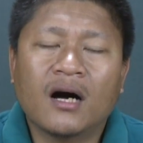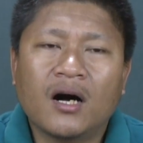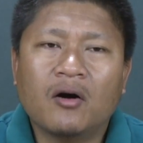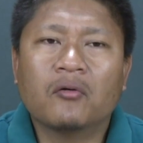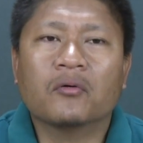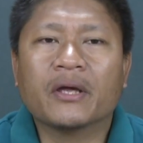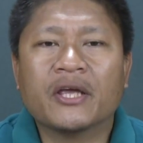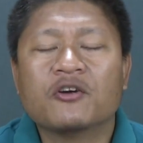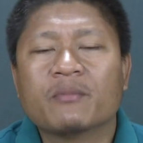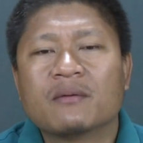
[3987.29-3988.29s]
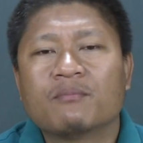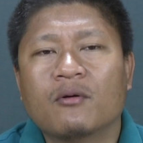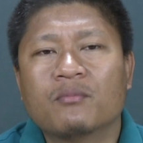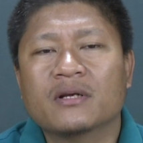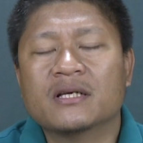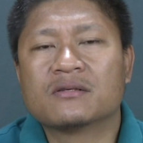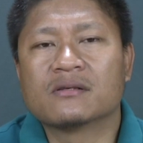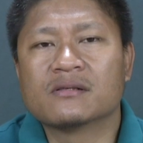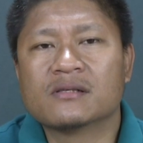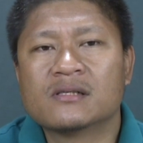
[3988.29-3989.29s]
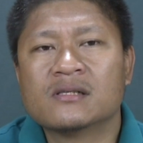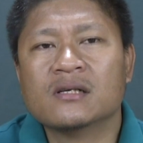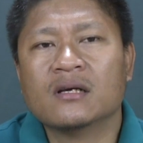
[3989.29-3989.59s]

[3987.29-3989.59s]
how human populations